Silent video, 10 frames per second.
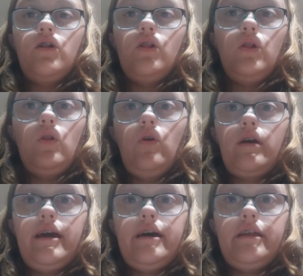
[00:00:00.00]

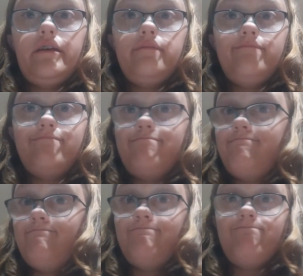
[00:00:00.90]
look at it.
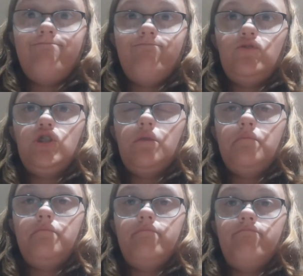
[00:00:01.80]
Some
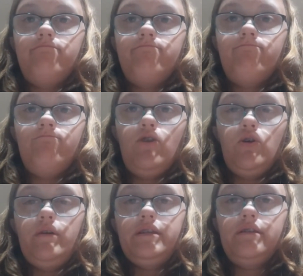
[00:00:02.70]
my
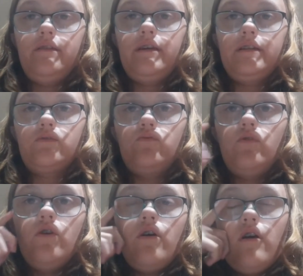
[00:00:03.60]
reason I think it's cool.
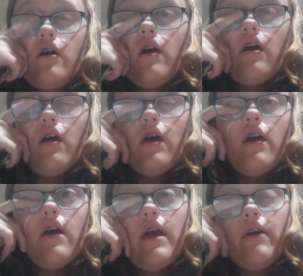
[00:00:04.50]

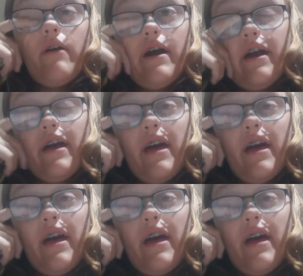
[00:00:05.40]
Anyway,